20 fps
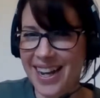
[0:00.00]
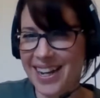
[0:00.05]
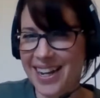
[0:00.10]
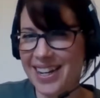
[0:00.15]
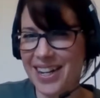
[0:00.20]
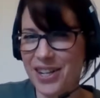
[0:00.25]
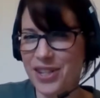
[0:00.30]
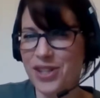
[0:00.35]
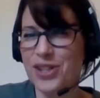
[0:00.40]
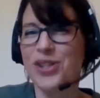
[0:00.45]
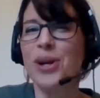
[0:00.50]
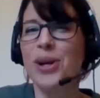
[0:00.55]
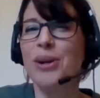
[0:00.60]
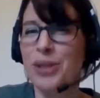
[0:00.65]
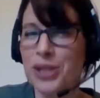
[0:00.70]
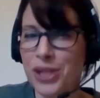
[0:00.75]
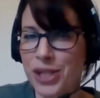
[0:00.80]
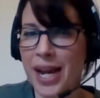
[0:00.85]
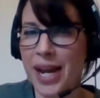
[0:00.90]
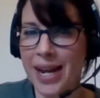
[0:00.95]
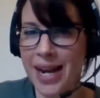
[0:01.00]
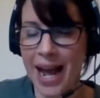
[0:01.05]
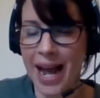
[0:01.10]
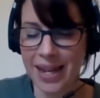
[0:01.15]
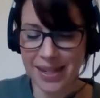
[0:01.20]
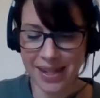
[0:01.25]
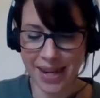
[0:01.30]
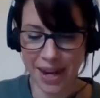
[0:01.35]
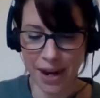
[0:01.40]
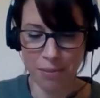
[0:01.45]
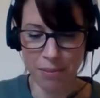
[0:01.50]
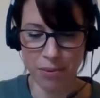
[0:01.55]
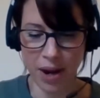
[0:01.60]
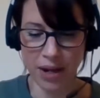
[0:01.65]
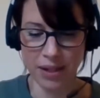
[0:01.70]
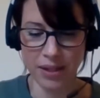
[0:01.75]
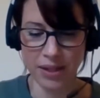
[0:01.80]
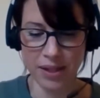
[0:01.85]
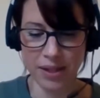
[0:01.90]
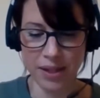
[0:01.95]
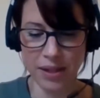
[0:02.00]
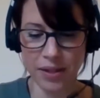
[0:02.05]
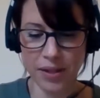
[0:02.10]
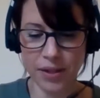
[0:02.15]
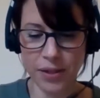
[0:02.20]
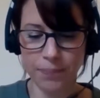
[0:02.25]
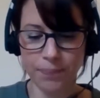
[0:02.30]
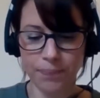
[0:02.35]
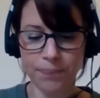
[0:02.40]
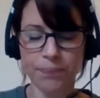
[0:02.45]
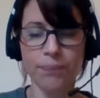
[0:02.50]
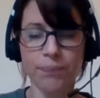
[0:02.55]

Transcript: associate as care practices.